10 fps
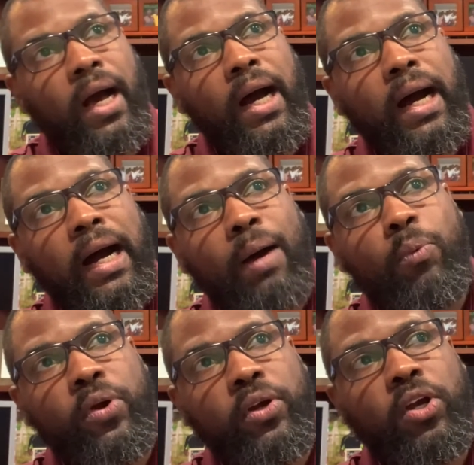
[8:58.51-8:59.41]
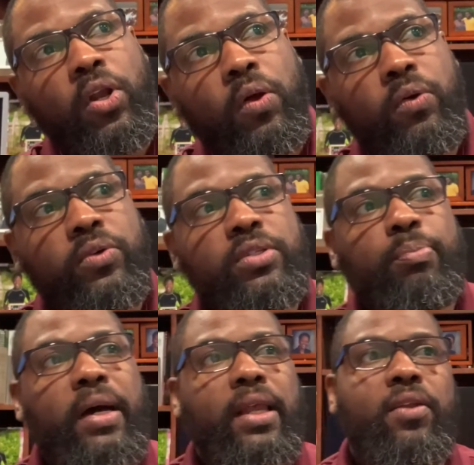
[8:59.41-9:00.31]
Uh, we're going to close
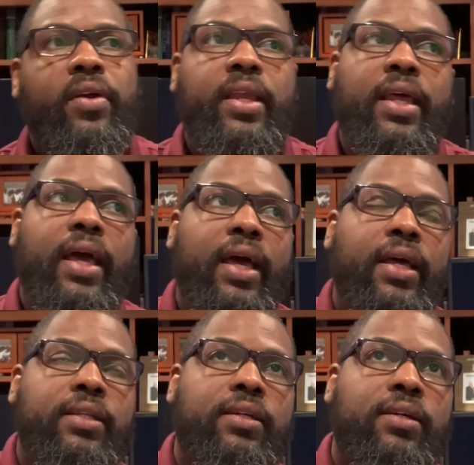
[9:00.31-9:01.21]
by looking at